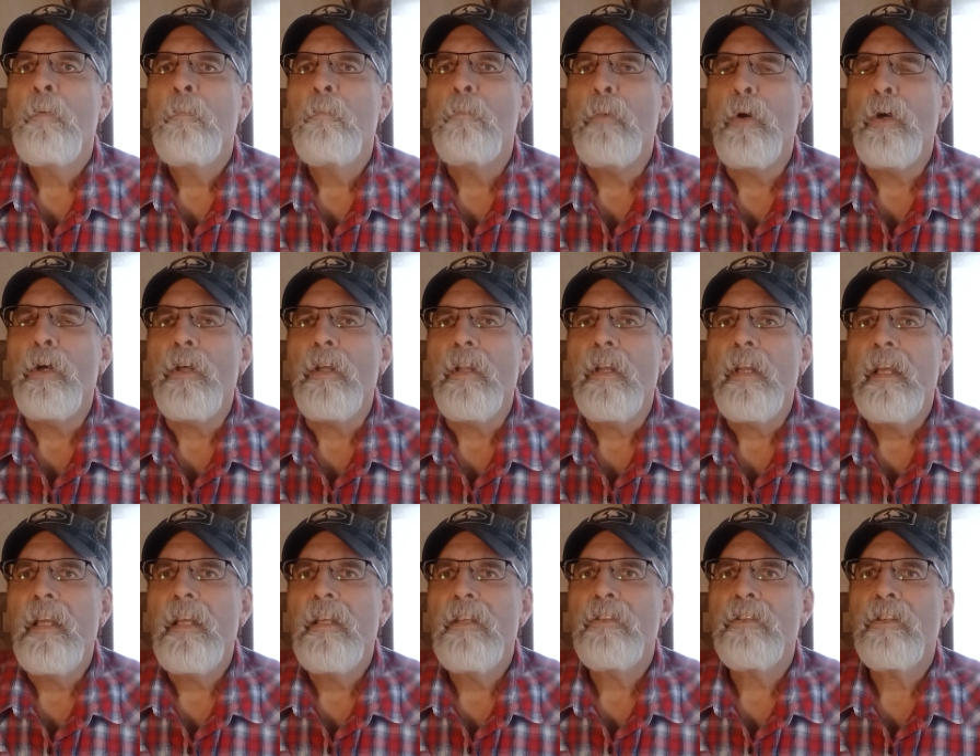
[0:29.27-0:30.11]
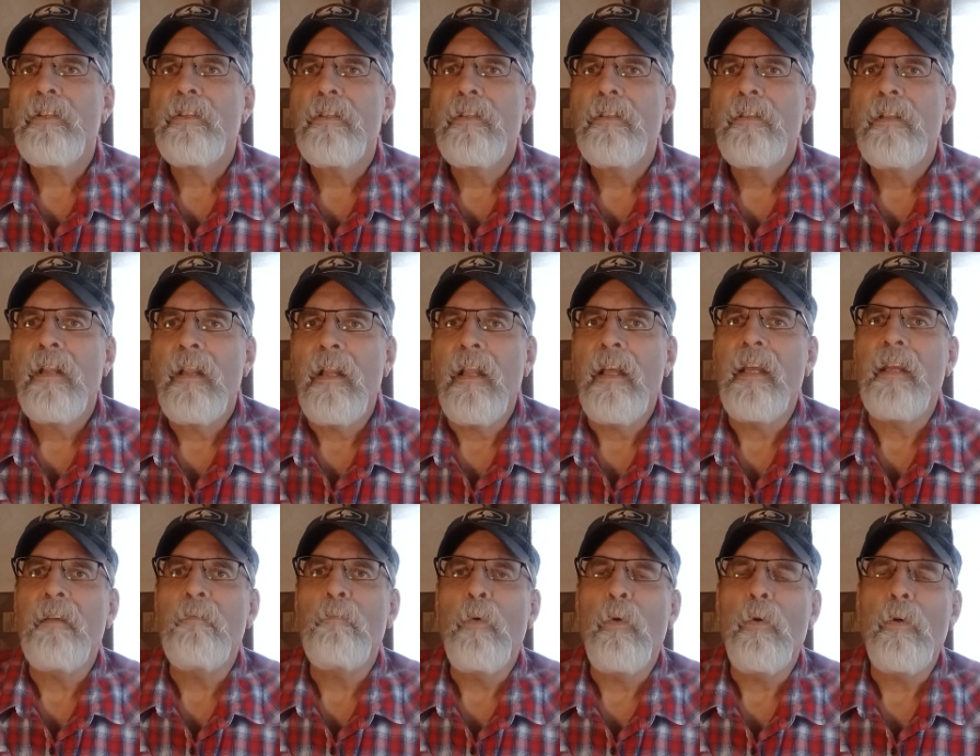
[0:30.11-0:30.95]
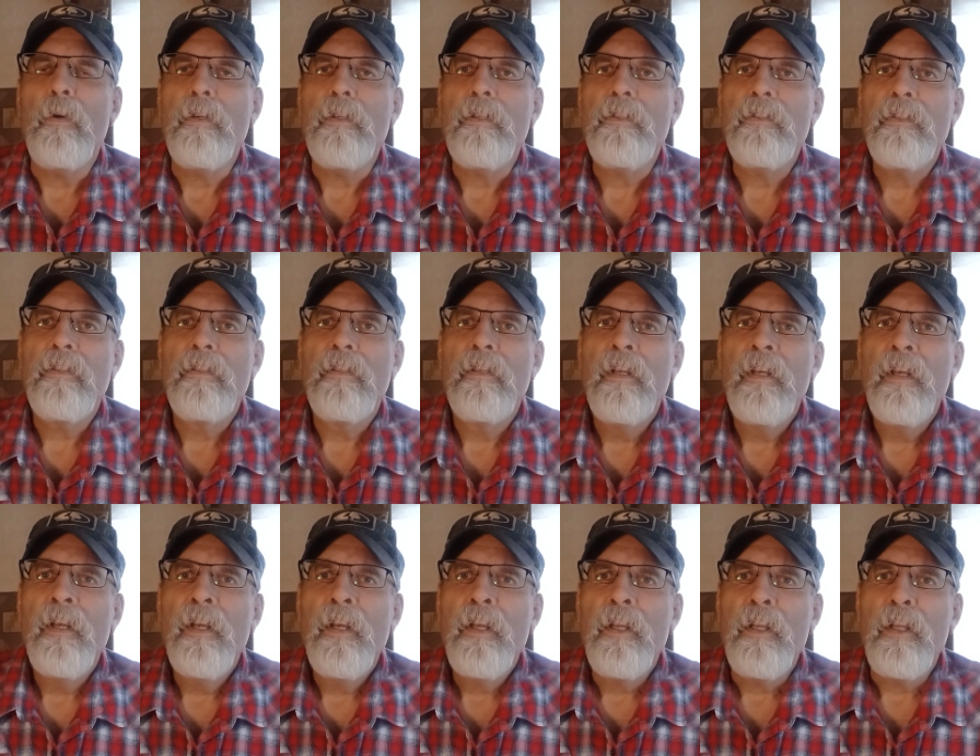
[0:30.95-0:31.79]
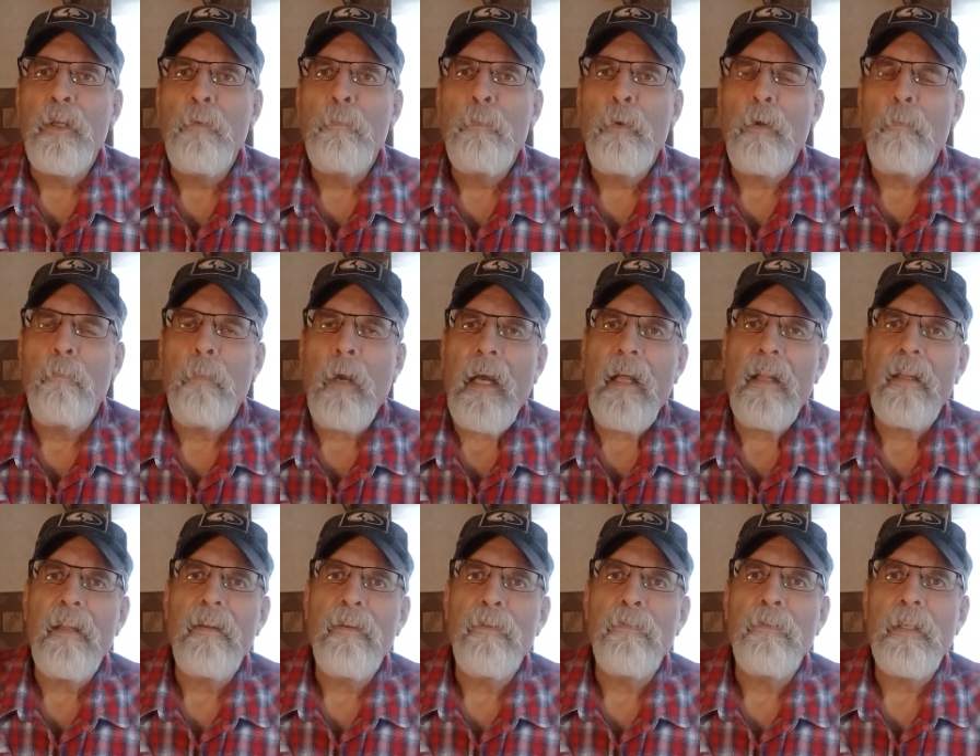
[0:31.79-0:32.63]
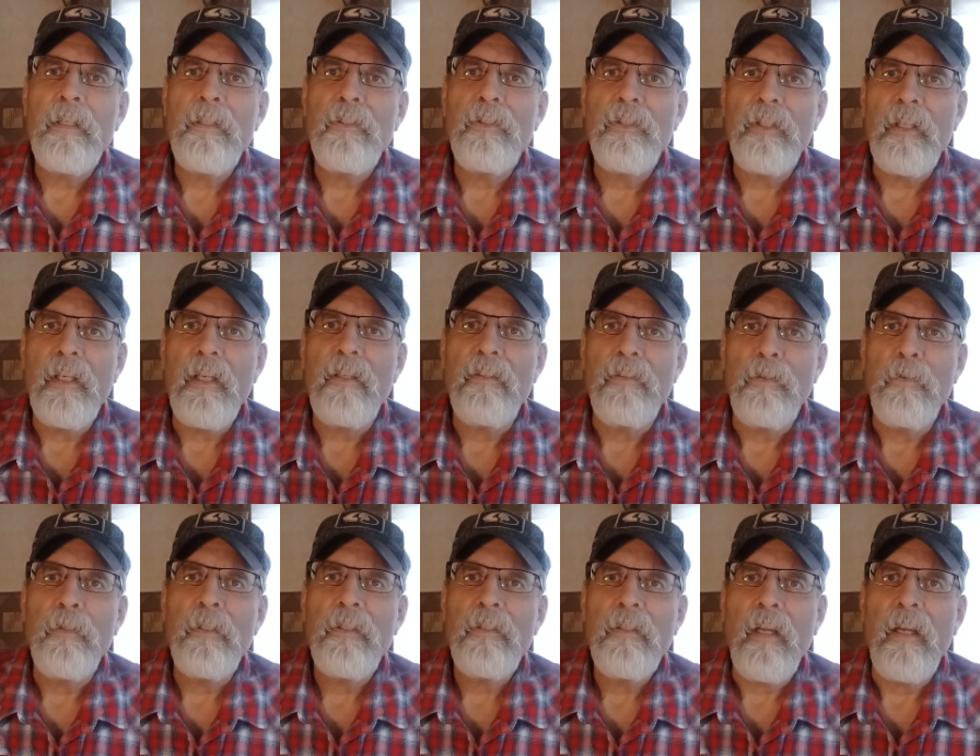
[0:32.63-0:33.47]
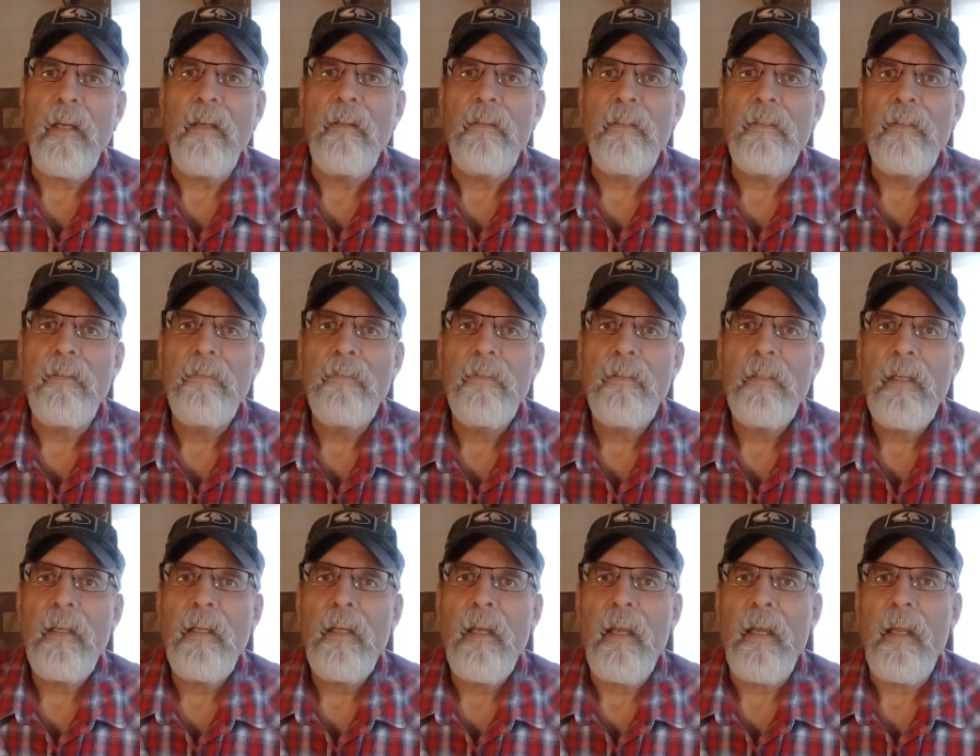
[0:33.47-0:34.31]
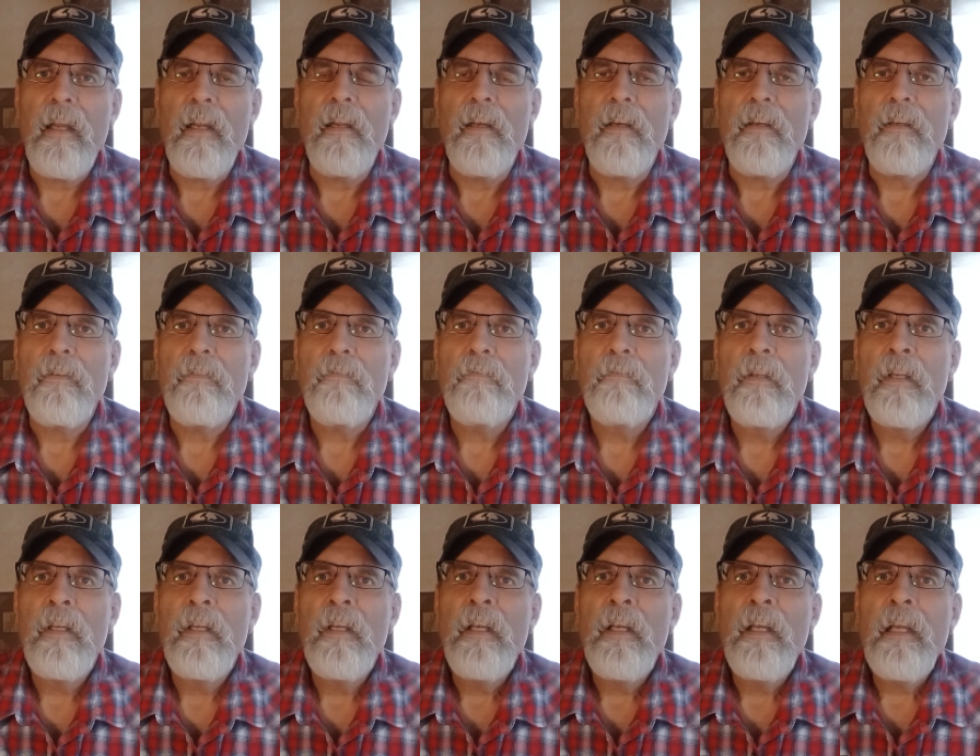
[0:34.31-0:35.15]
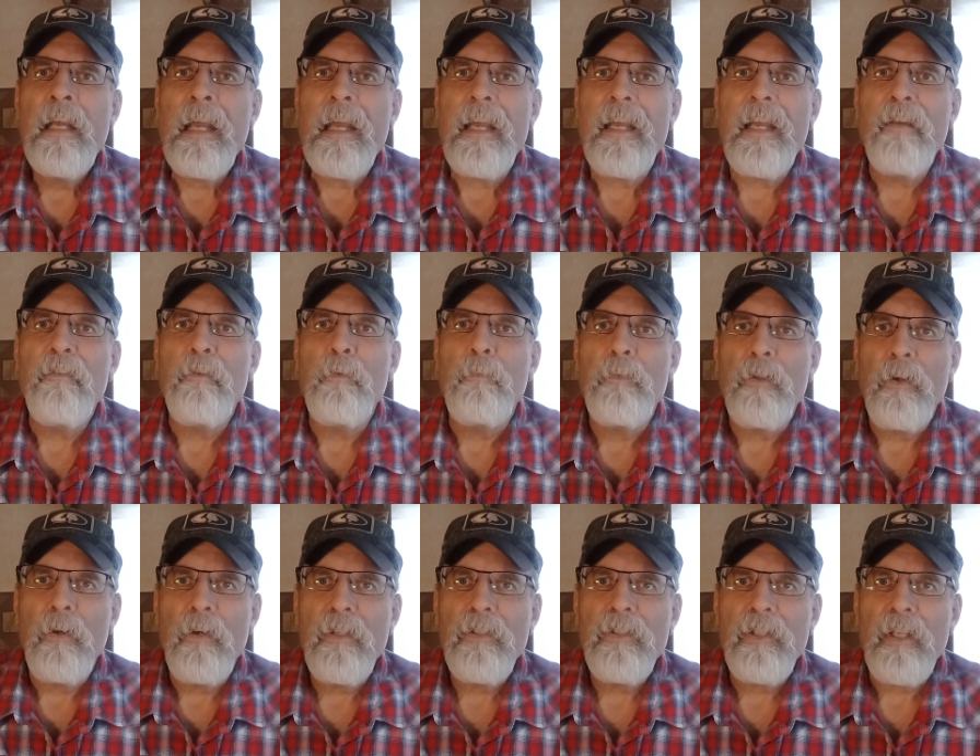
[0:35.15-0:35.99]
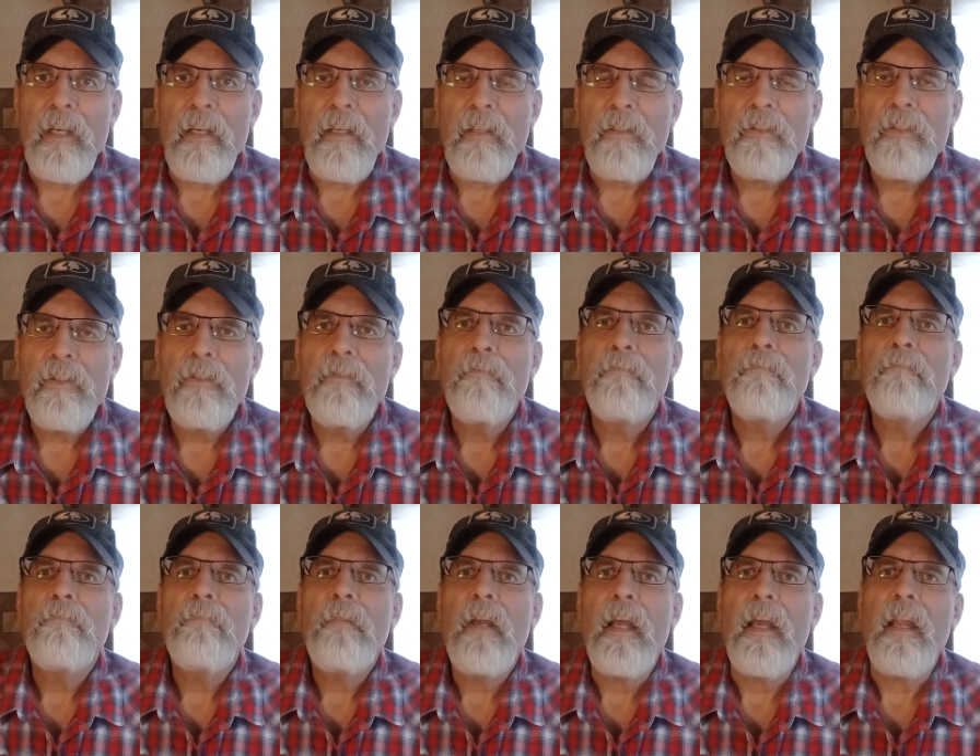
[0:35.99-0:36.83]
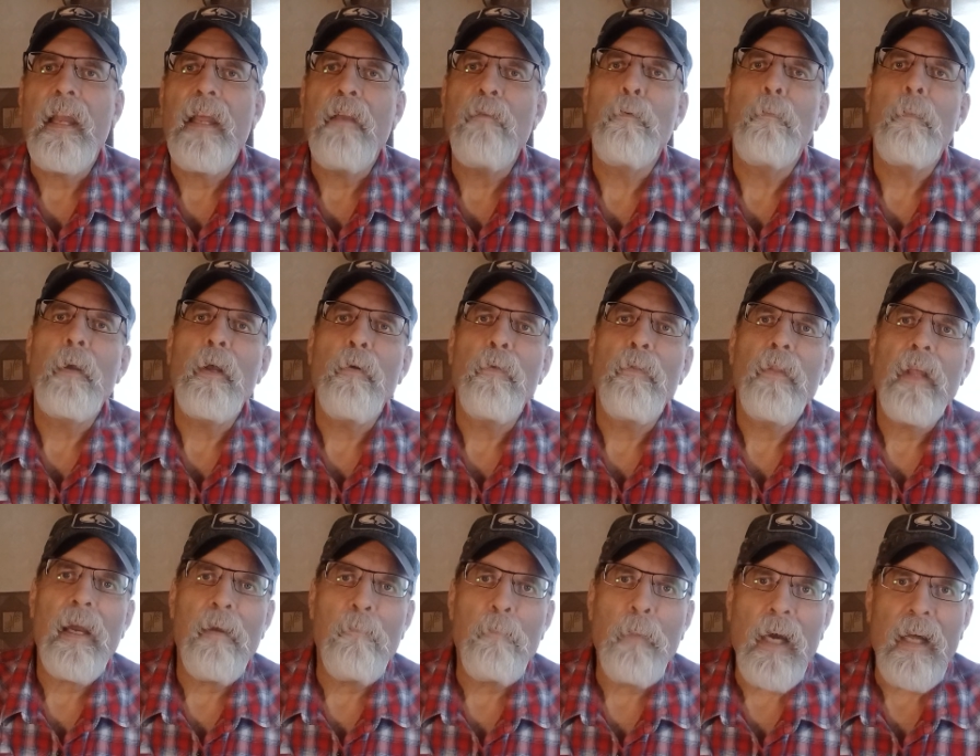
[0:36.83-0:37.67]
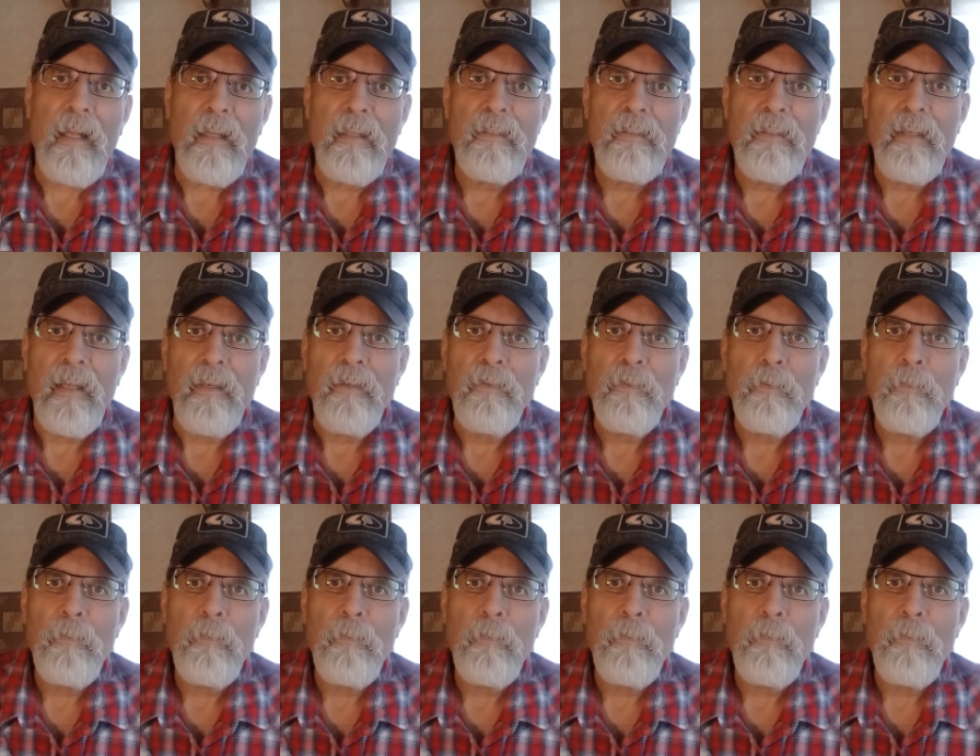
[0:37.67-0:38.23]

But his claim was you put a pilot on his six on his tail and give him 30 seconds, and he would be on that pilot's tail.